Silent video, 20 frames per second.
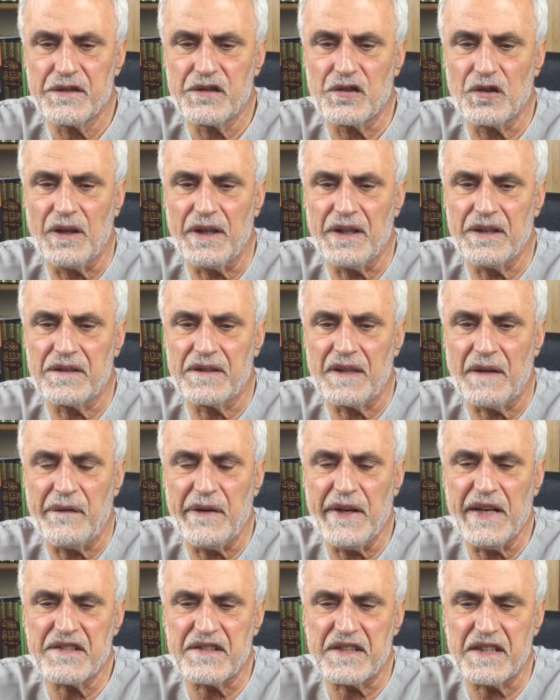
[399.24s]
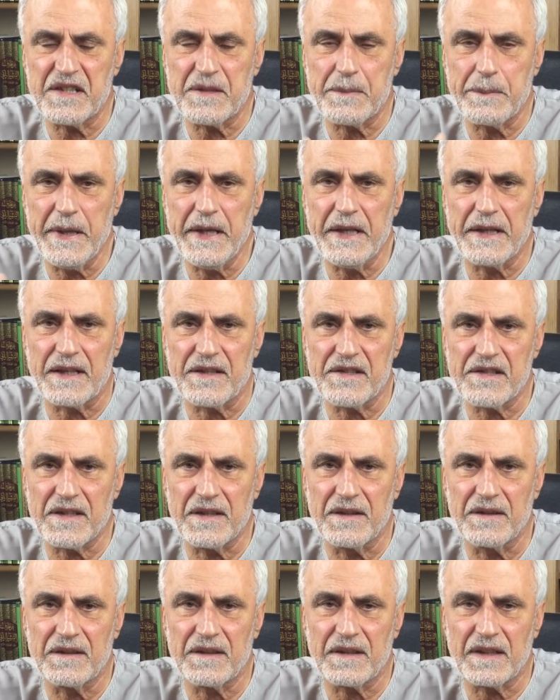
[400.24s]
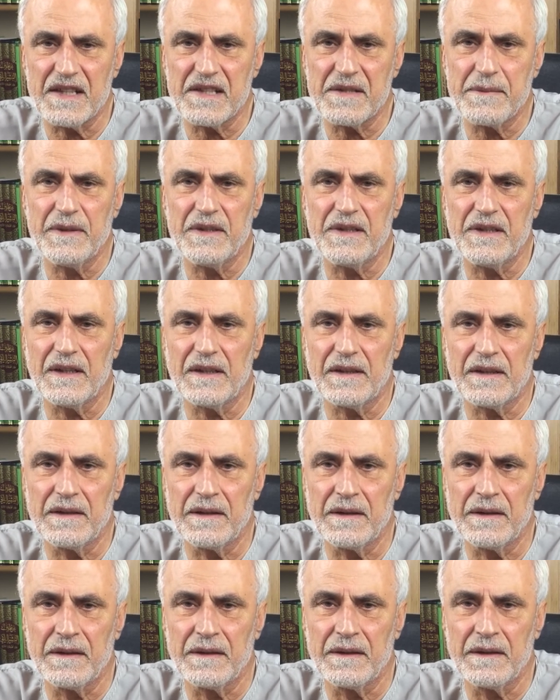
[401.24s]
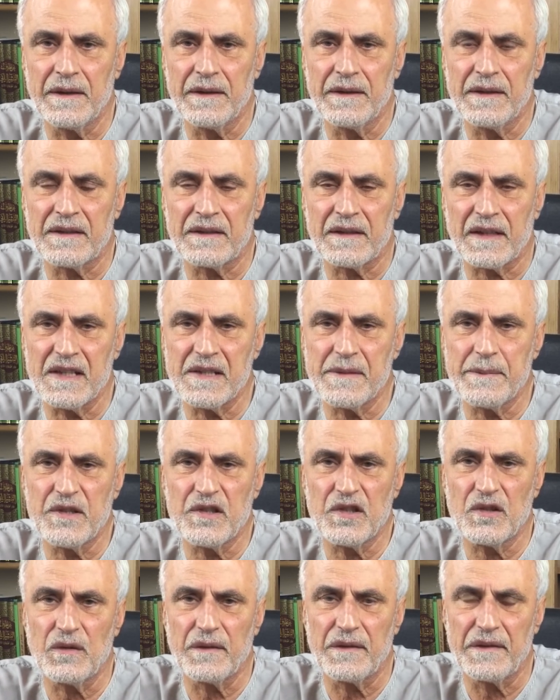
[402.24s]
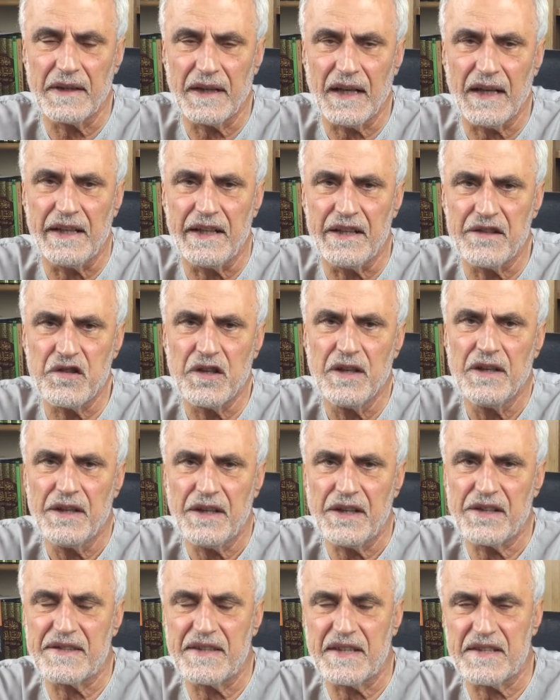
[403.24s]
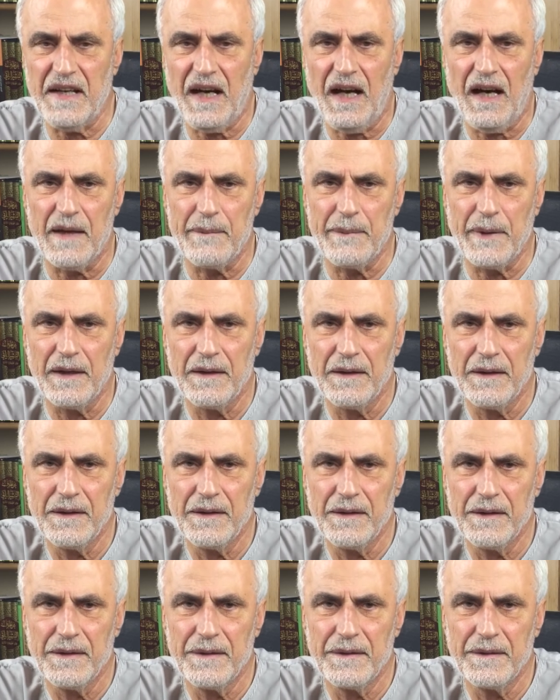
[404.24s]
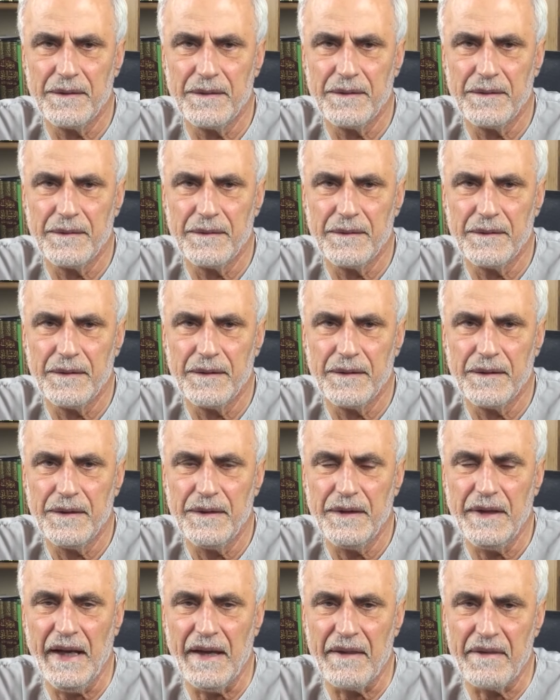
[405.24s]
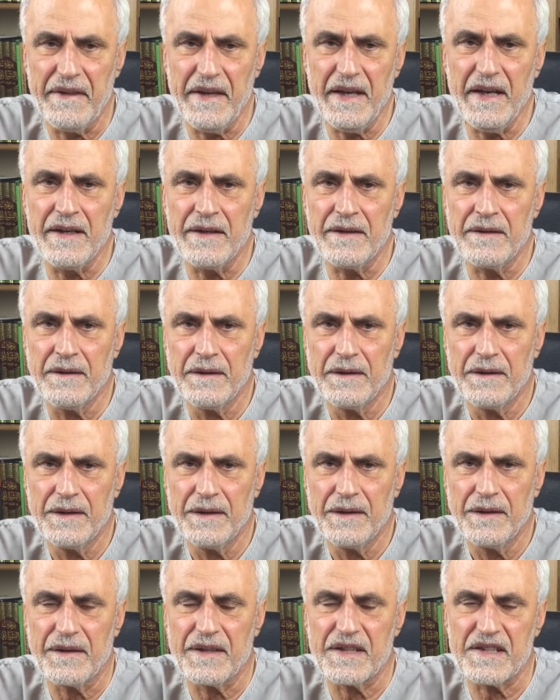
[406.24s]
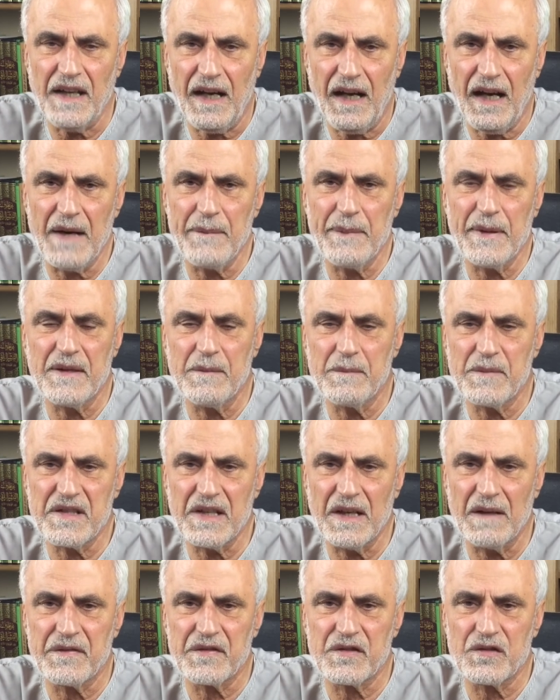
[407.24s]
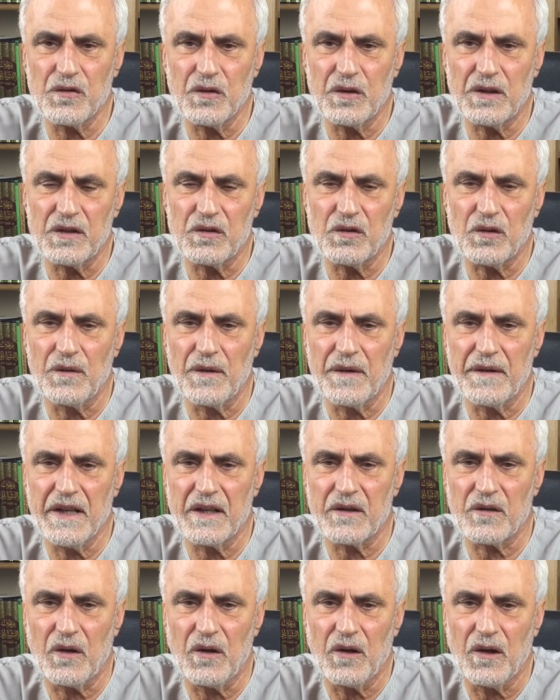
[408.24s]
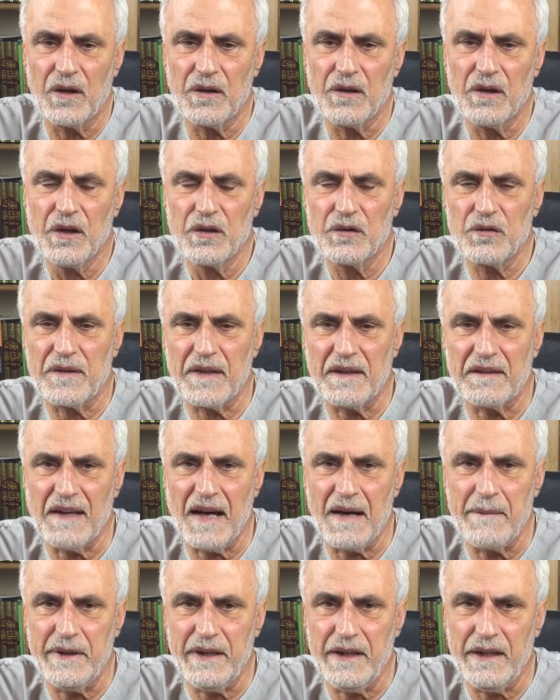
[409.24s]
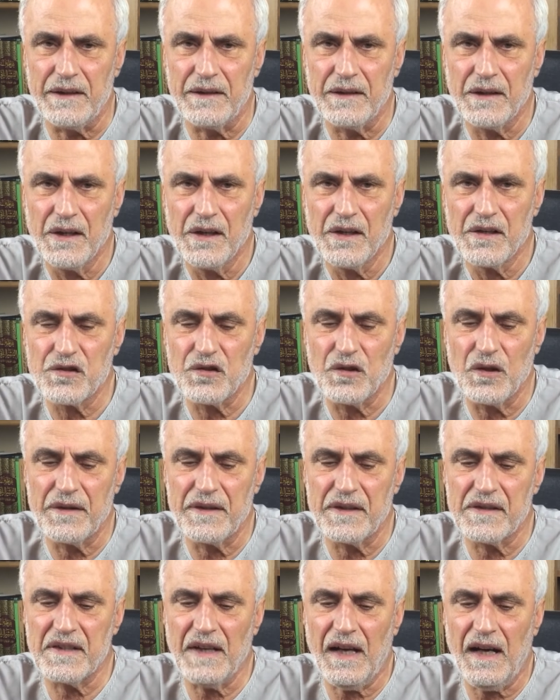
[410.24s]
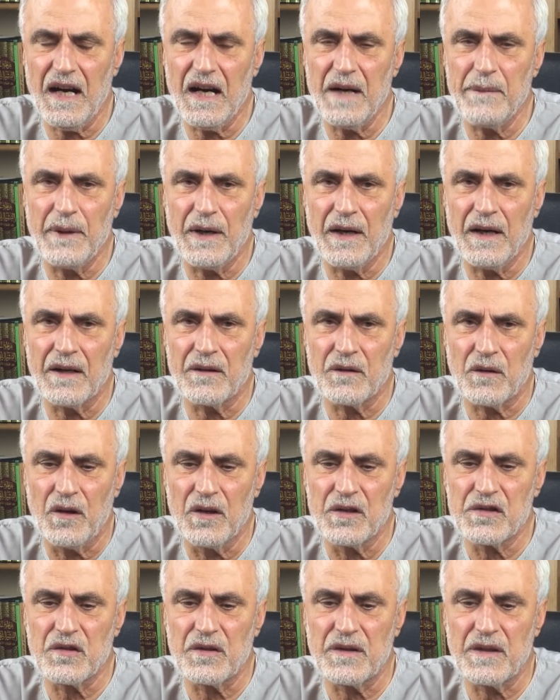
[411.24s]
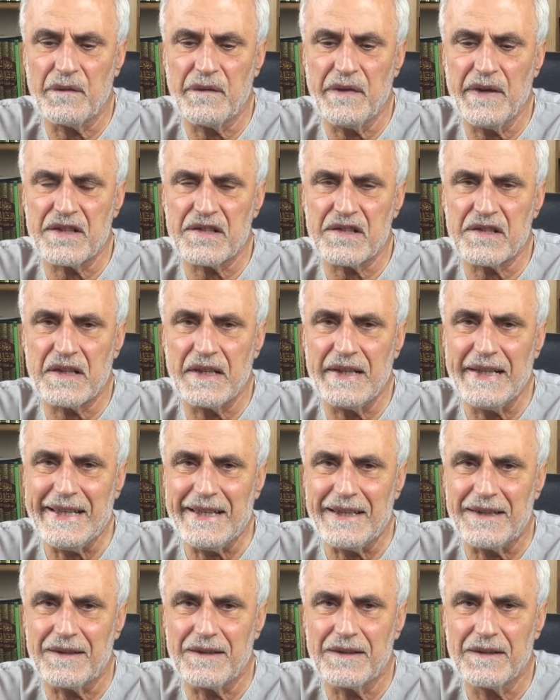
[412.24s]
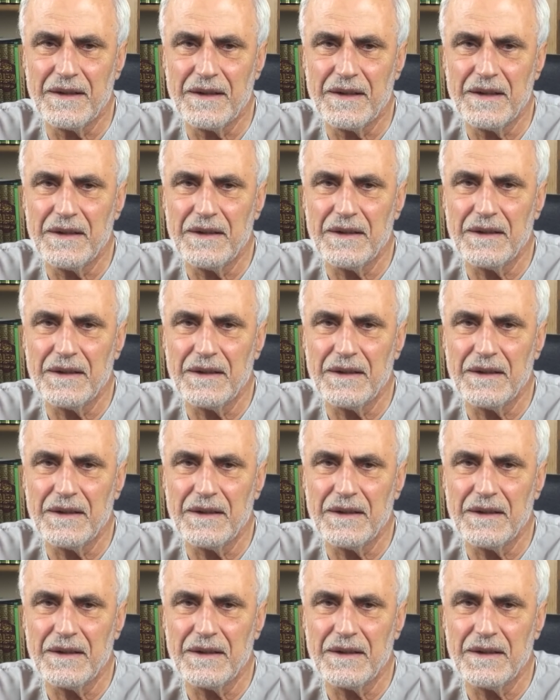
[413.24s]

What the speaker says: So it's the first experience in transmitting, in the transmission of the knowledge is the Sahaba. And then the Sahaba themselves took it on their own to the Tabi'een. So the Sahaba are also the first link